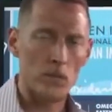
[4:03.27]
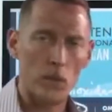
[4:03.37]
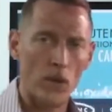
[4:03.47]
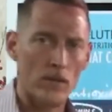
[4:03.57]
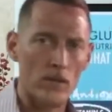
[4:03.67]
is
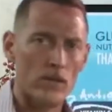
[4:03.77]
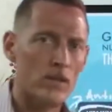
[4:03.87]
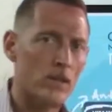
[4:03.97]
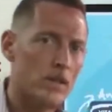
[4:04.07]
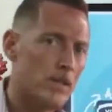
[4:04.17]
present in
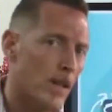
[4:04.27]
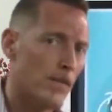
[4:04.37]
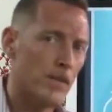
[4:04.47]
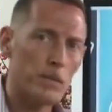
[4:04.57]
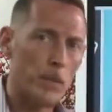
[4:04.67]

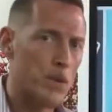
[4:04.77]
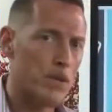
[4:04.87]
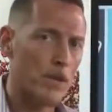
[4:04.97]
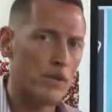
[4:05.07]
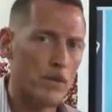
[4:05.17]
sixty-seven
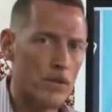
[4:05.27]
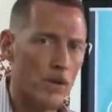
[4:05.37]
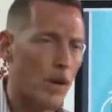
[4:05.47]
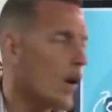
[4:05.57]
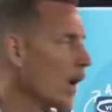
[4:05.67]
percent or
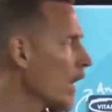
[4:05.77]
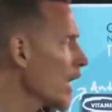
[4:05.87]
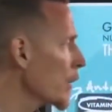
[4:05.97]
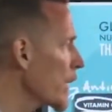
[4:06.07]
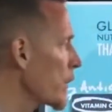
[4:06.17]
so
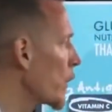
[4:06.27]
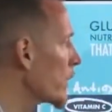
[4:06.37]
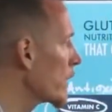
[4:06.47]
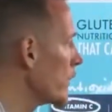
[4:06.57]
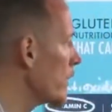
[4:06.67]
of people
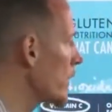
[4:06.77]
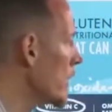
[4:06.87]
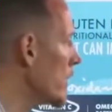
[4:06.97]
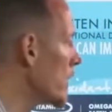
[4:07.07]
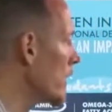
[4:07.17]
with gluten
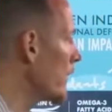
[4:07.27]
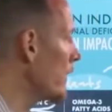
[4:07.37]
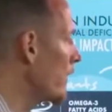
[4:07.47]
sensitivity.